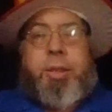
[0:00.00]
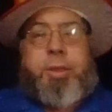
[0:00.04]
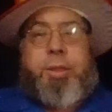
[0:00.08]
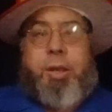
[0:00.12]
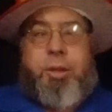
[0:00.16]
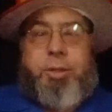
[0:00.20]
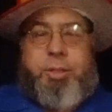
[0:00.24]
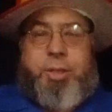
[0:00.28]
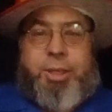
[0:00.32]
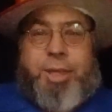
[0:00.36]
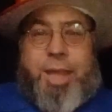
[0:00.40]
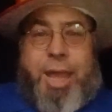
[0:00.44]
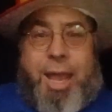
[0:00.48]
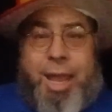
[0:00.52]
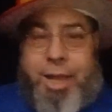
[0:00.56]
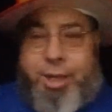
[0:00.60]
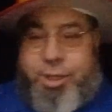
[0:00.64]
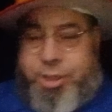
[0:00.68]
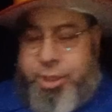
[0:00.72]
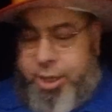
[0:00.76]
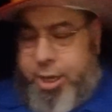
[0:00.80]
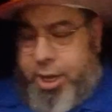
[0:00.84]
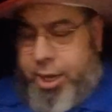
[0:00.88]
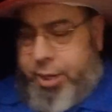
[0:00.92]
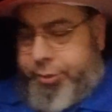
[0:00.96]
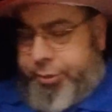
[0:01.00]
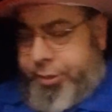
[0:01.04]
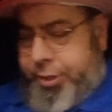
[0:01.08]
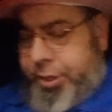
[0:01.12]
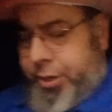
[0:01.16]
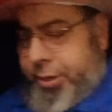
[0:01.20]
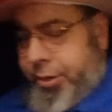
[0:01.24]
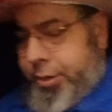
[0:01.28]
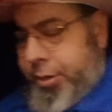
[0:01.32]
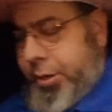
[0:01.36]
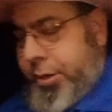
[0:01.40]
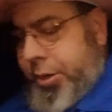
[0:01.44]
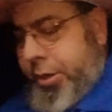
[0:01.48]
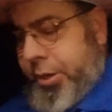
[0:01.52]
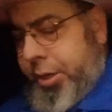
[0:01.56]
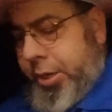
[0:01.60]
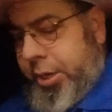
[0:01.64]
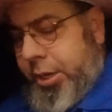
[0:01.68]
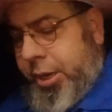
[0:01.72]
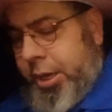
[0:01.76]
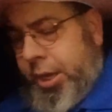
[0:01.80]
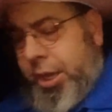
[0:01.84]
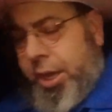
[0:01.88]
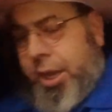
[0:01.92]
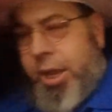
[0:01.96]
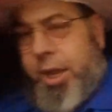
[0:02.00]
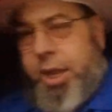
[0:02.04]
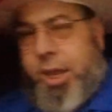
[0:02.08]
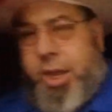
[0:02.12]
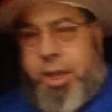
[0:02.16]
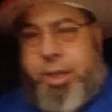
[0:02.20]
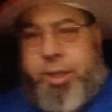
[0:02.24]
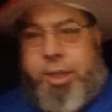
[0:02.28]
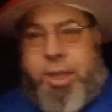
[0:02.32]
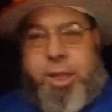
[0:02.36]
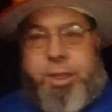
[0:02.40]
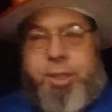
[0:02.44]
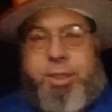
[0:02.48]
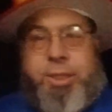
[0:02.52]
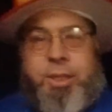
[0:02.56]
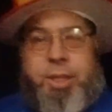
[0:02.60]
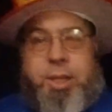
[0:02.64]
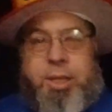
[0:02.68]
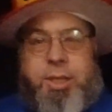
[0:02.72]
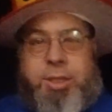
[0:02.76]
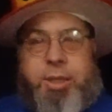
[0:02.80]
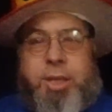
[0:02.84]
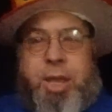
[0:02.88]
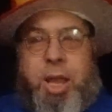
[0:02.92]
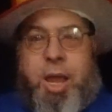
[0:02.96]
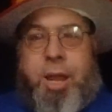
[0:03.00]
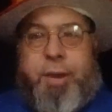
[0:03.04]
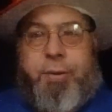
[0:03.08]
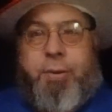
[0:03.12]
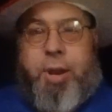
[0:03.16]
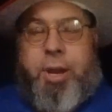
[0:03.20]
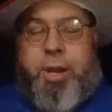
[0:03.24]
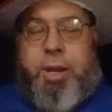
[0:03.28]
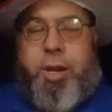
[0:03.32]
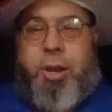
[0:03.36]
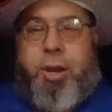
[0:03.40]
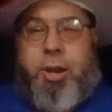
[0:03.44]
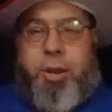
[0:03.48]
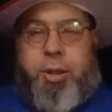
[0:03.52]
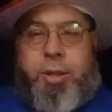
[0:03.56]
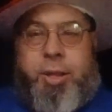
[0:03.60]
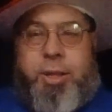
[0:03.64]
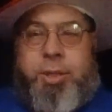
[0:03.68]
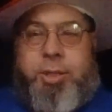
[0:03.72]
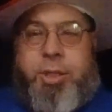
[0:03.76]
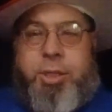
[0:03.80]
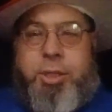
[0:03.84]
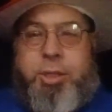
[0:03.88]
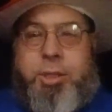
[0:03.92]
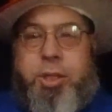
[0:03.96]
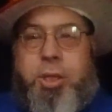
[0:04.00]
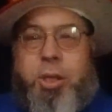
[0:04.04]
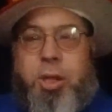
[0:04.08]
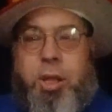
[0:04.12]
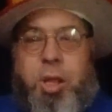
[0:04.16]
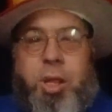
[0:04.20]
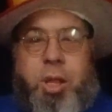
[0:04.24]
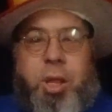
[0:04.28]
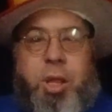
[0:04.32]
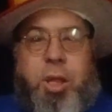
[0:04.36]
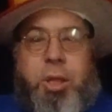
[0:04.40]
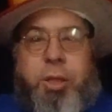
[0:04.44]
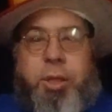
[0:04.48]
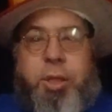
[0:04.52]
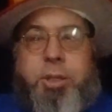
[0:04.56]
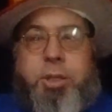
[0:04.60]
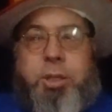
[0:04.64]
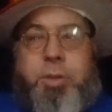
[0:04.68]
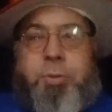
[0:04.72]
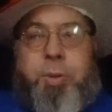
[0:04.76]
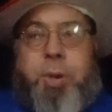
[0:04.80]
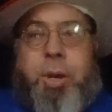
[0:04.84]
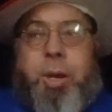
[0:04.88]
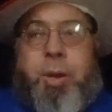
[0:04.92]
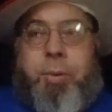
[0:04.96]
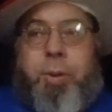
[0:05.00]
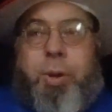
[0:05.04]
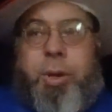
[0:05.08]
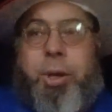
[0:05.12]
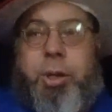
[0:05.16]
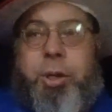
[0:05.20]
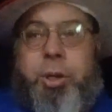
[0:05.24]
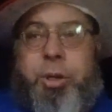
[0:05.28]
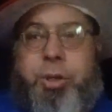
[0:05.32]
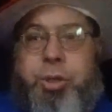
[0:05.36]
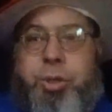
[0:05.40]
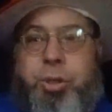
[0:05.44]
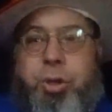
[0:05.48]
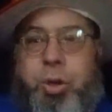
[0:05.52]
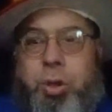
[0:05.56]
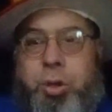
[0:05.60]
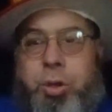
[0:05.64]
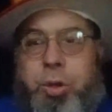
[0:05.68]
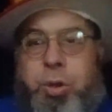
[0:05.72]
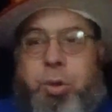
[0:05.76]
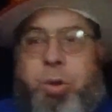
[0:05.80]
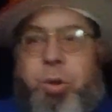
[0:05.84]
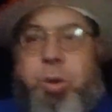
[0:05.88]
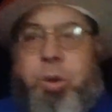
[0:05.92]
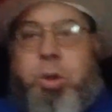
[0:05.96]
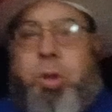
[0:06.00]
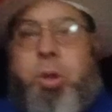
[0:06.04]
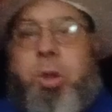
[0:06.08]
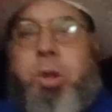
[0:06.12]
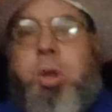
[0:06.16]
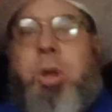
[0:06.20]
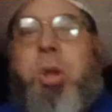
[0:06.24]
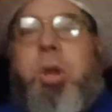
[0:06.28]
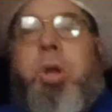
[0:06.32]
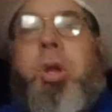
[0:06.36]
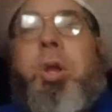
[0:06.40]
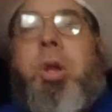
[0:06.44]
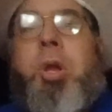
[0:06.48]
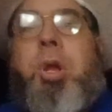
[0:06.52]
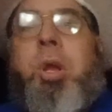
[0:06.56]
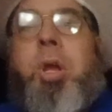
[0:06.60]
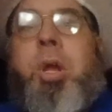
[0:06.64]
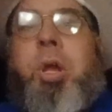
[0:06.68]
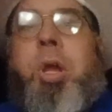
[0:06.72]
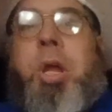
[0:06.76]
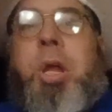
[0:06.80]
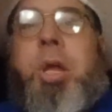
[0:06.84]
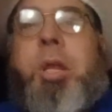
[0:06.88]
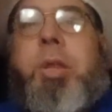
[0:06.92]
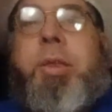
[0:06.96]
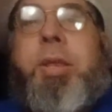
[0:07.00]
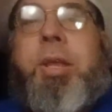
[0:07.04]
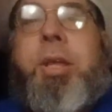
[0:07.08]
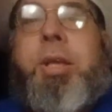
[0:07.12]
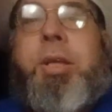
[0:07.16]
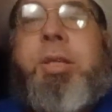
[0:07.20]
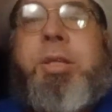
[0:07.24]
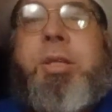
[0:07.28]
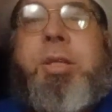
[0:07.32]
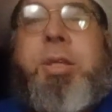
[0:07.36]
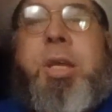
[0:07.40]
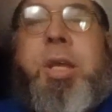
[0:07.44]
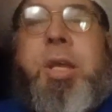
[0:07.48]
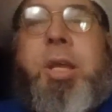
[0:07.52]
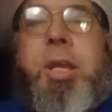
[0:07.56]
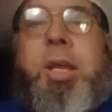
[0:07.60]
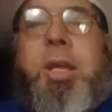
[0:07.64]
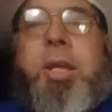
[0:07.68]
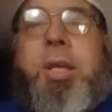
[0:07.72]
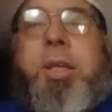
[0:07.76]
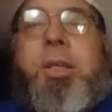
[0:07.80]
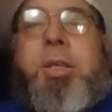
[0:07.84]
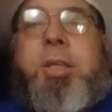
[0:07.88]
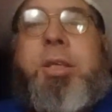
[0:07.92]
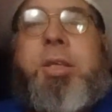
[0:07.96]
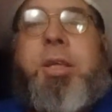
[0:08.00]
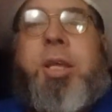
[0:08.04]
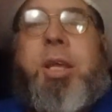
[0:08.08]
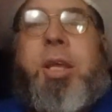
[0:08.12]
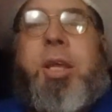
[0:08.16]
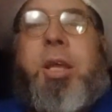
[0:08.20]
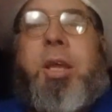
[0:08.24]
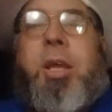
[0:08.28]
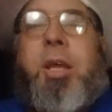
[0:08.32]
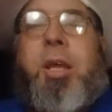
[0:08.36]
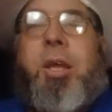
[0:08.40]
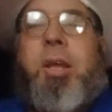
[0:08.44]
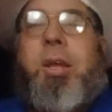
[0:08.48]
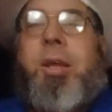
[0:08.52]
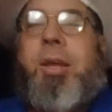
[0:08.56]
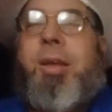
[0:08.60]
There's a gadget out there, and that's this guy right here. And this is the this is what I wanted to show you. And this is